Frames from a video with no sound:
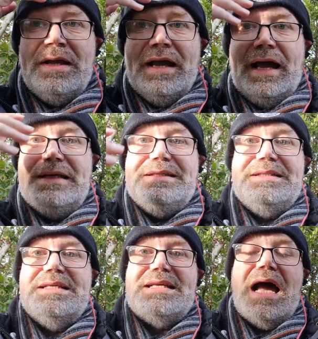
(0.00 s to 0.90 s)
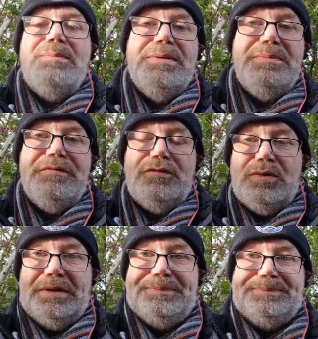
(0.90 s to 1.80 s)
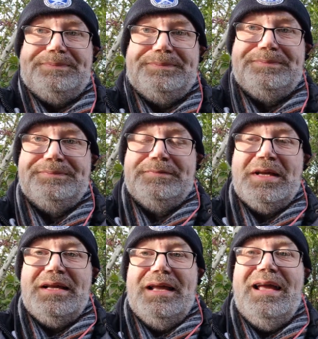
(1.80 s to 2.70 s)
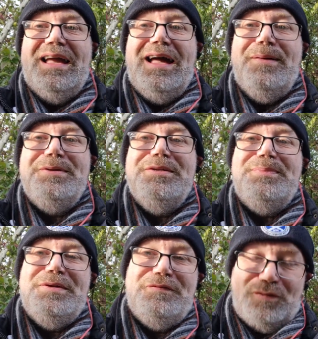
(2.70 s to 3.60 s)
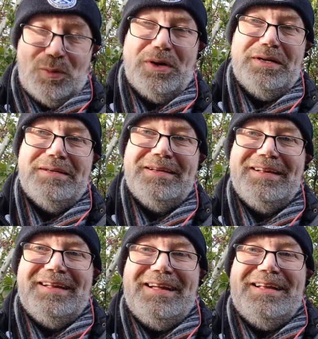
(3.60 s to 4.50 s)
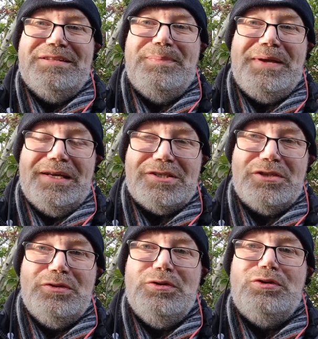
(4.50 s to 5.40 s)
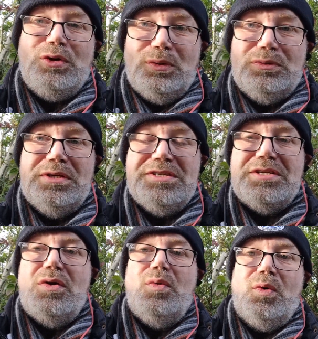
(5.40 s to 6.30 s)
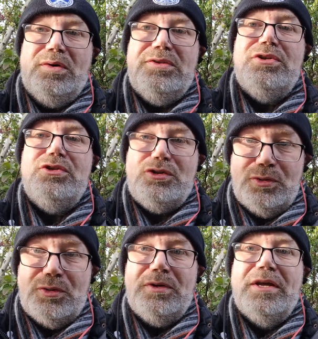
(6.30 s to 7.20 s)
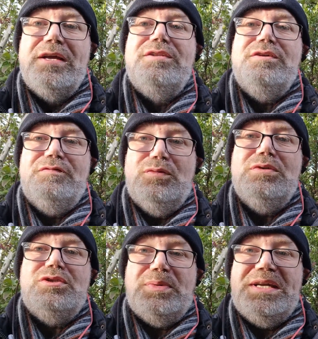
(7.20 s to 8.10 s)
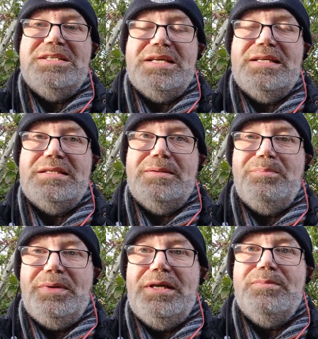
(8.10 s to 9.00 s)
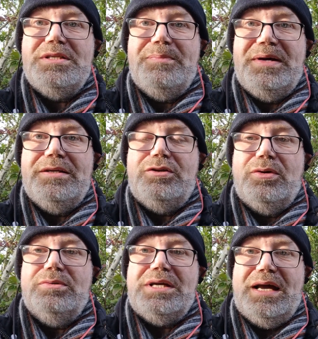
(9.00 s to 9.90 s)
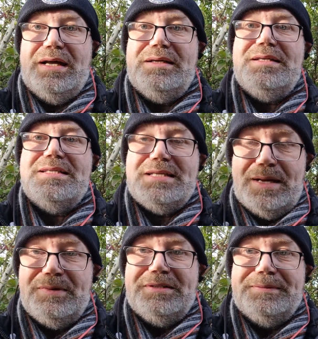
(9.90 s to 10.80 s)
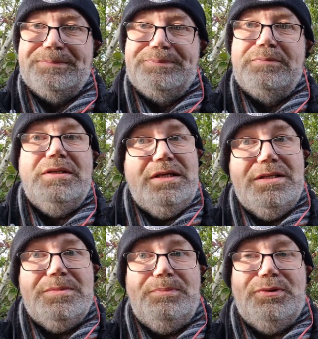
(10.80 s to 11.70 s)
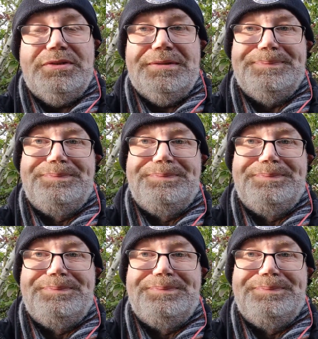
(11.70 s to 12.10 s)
And it has happened before. It happened before, and the person who told us what to do to vote twice SNP was a man called Alex Salmond. He's important.